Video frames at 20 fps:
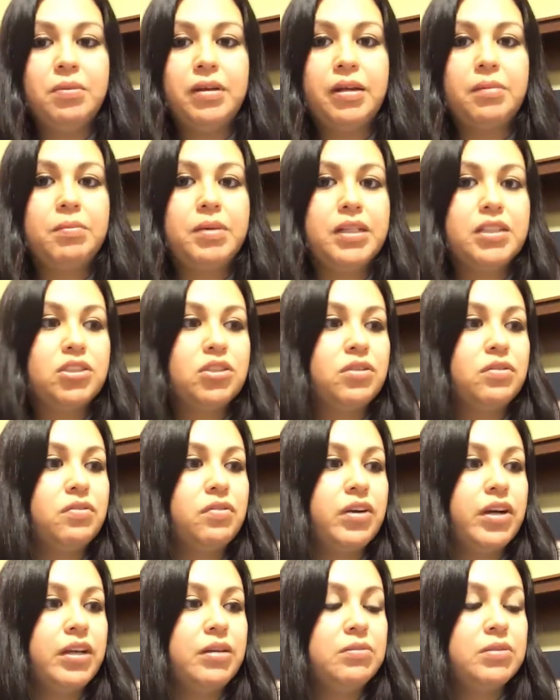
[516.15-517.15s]
like picture
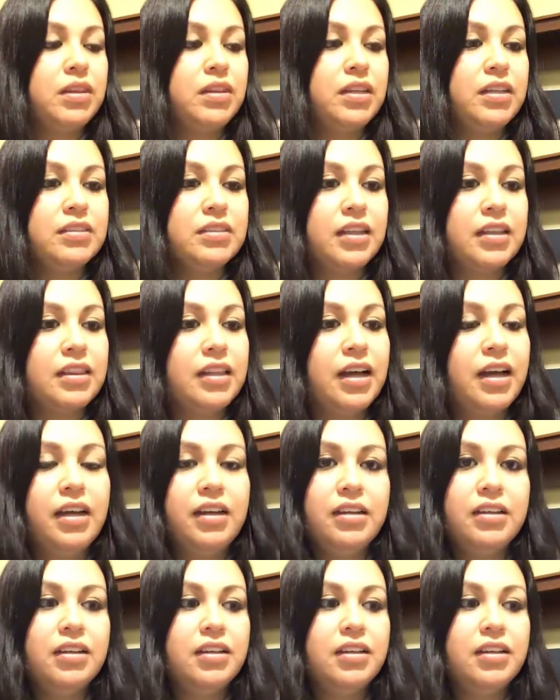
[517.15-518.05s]
frames and things like that.